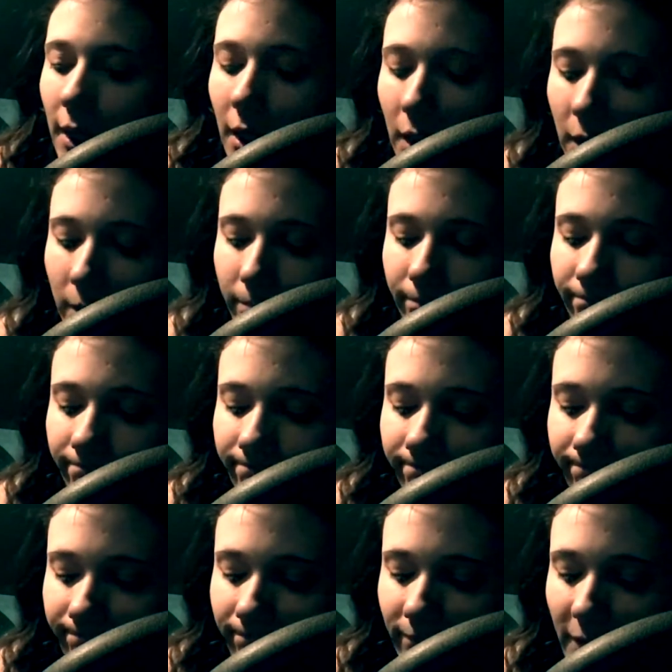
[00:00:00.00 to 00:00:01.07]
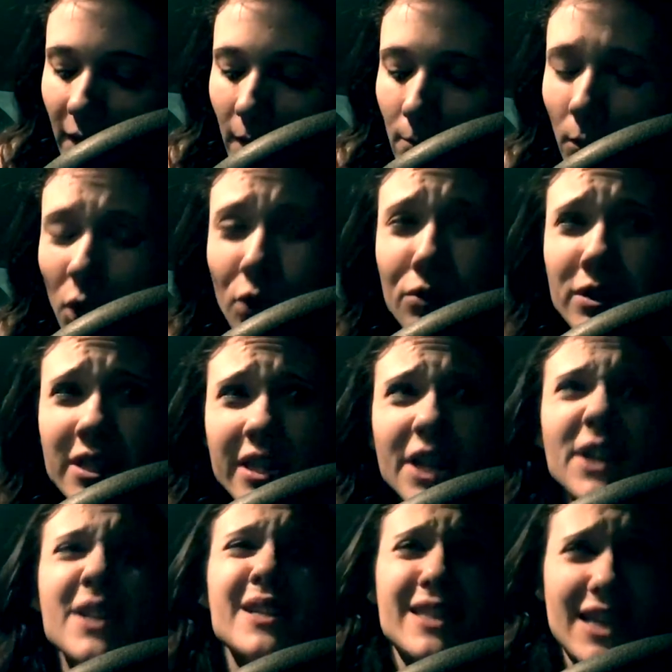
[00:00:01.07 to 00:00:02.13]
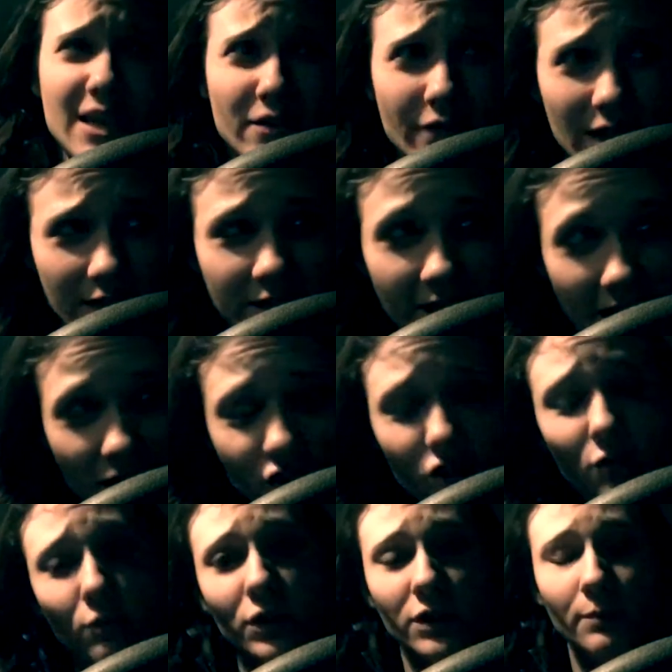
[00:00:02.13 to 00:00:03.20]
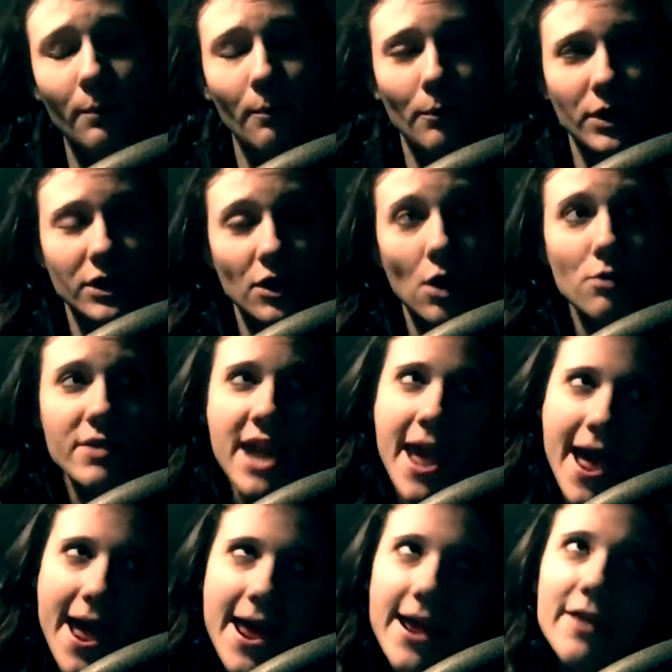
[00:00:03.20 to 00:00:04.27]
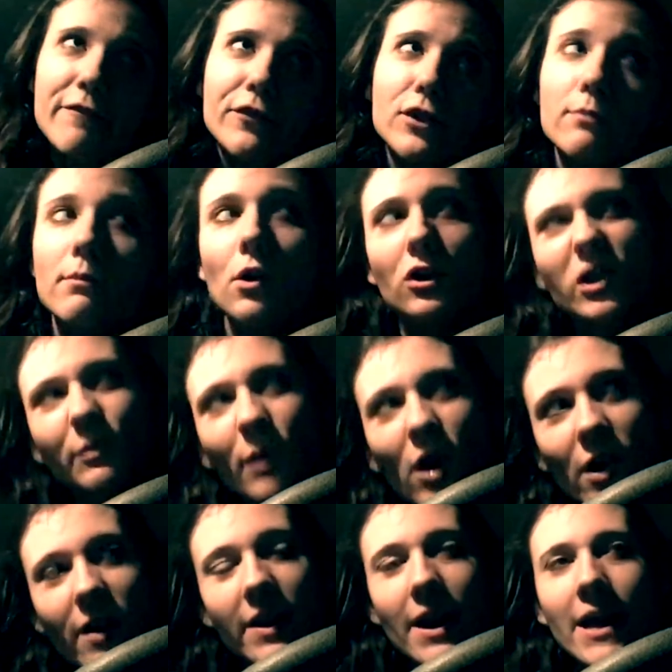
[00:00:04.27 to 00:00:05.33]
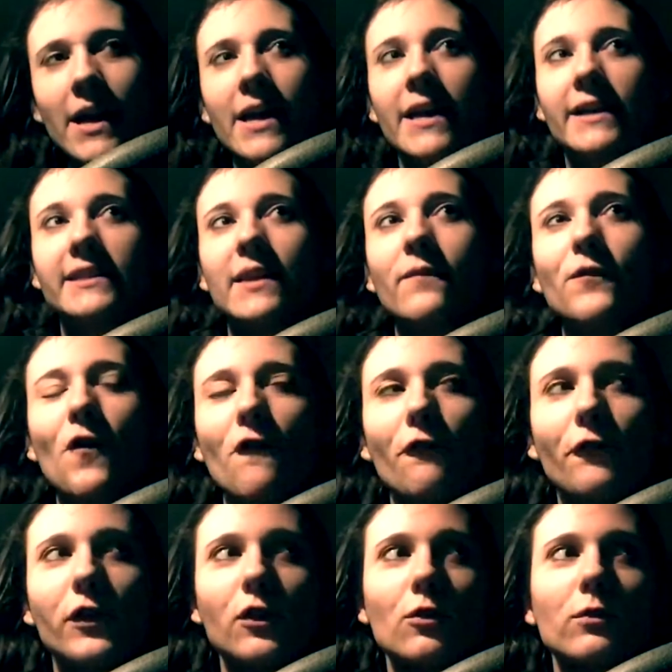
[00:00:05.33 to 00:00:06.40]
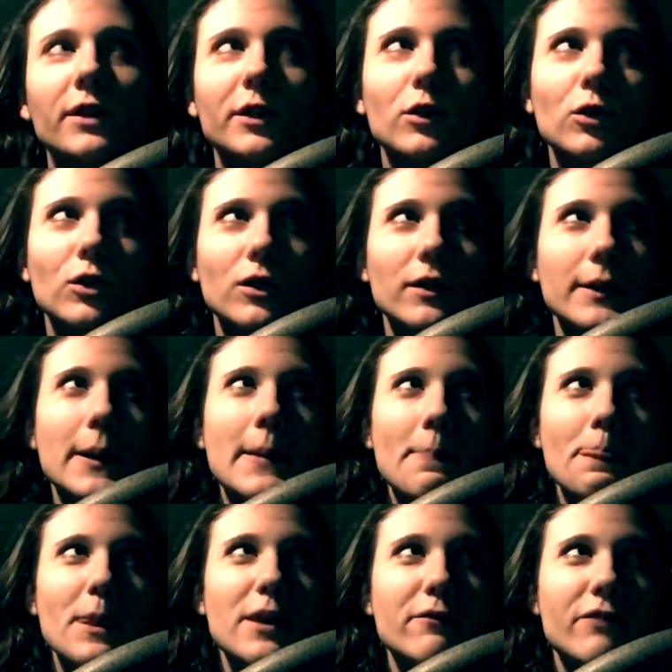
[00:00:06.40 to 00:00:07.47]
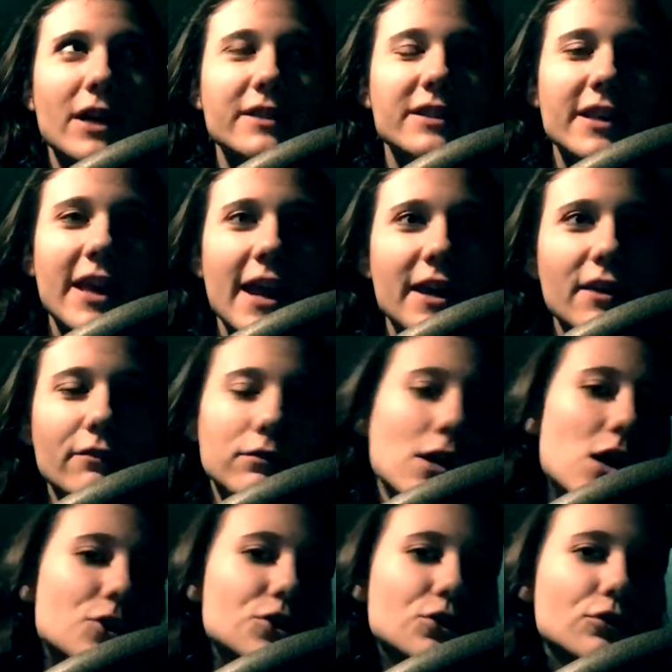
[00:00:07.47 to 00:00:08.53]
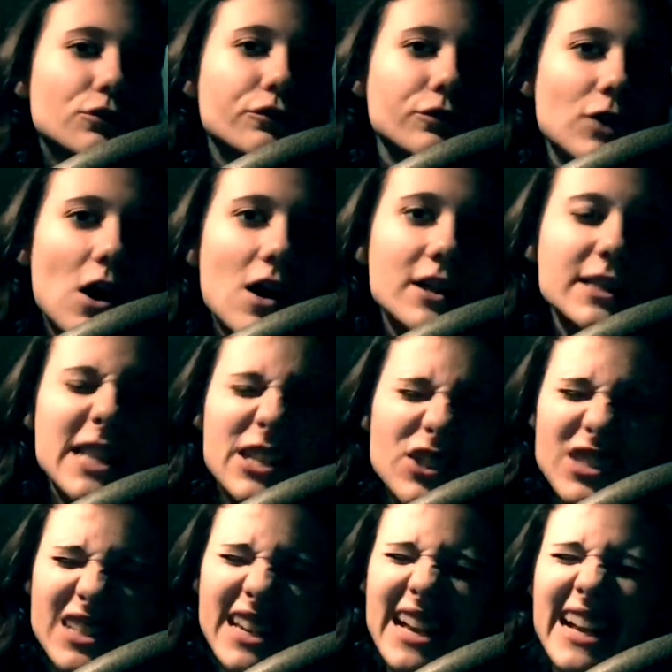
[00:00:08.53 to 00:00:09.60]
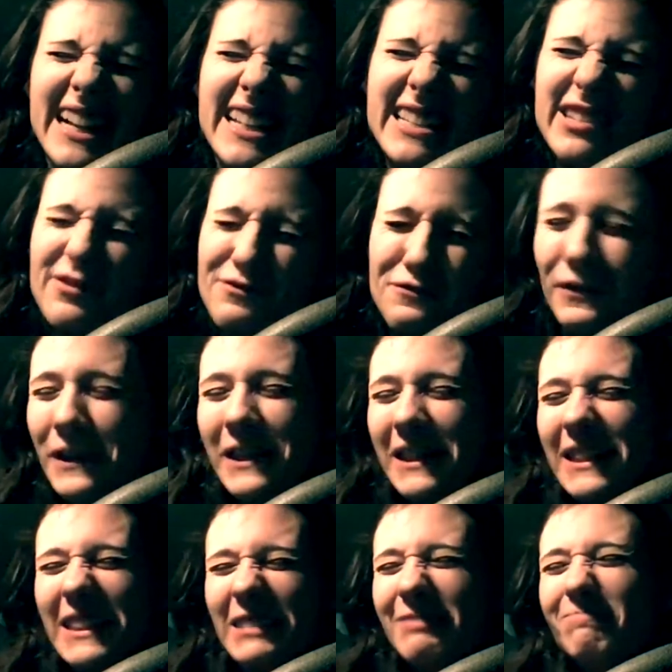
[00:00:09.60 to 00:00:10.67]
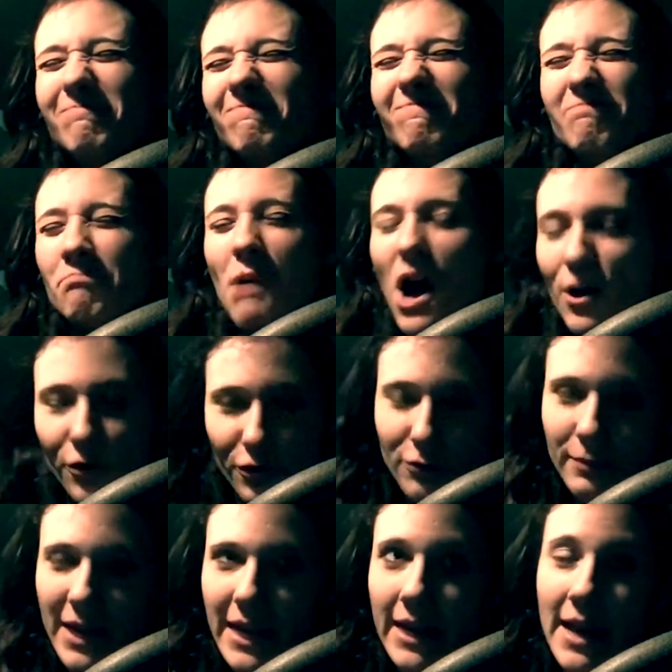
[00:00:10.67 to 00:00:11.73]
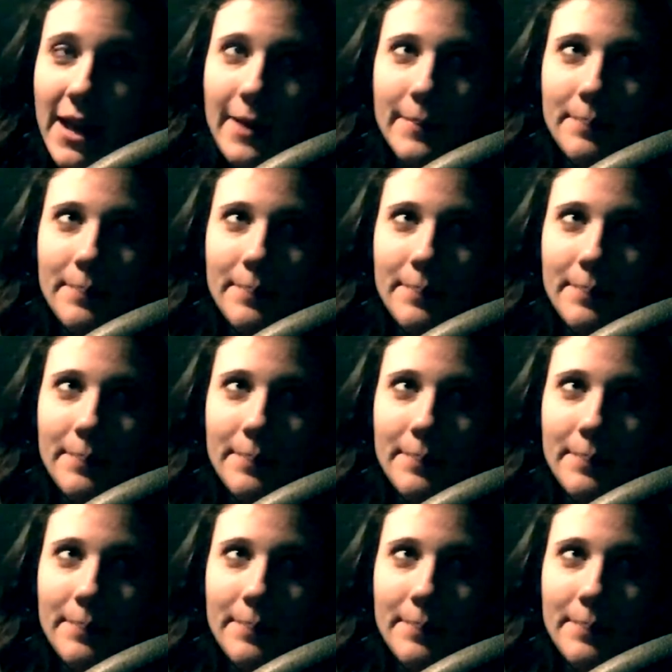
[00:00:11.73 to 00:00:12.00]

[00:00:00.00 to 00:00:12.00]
Mulder and Scully's investigation was okay for the most part, except for a few little investigative logical flaws that just kind of bothered me.